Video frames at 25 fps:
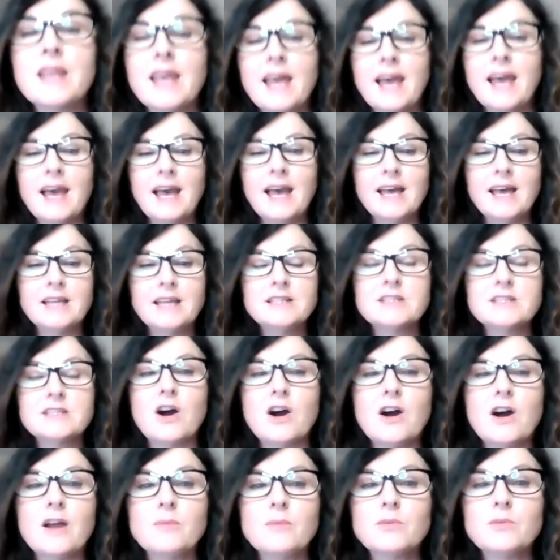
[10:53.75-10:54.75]
And
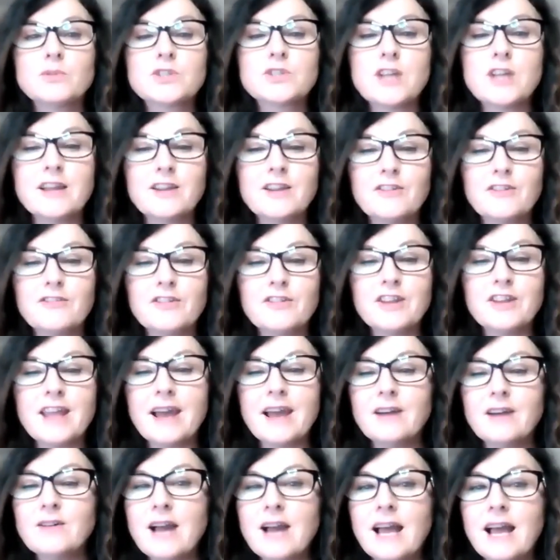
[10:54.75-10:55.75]
I will sign off for
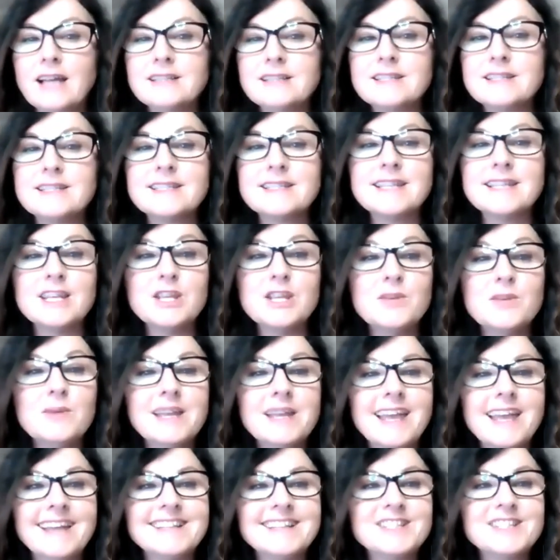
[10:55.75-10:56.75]
now and see you
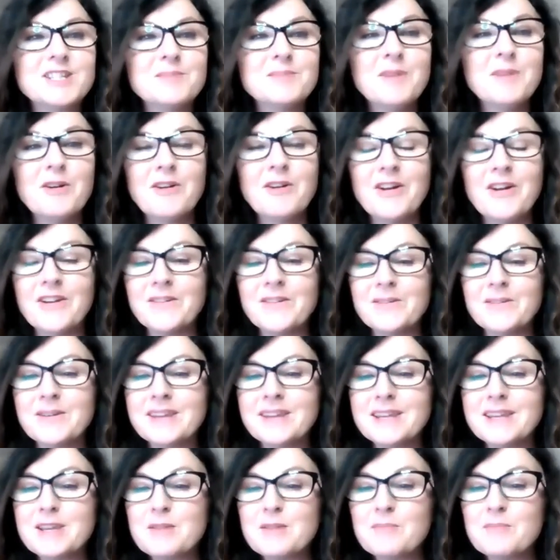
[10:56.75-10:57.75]
again tomorrow.
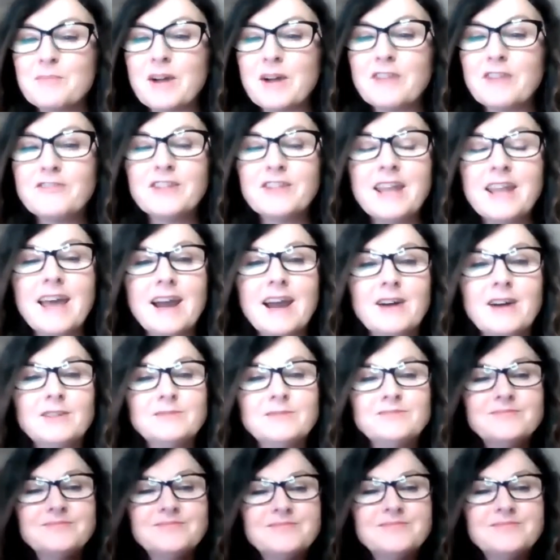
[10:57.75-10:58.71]
Bye for now.